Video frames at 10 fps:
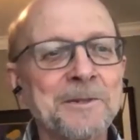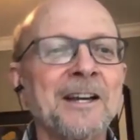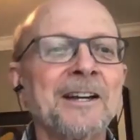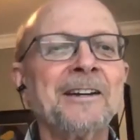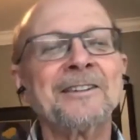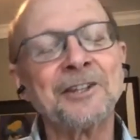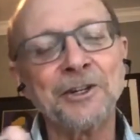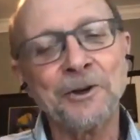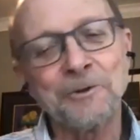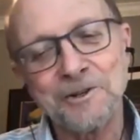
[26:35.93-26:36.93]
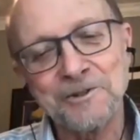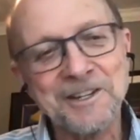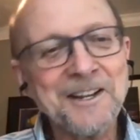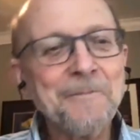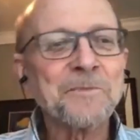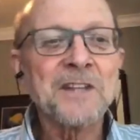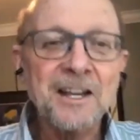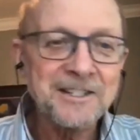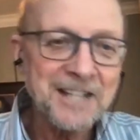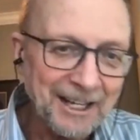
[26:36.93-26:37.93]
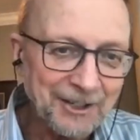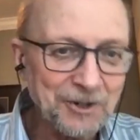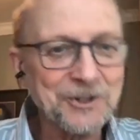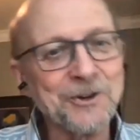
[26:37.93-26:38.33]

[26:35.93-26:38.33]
There's tenors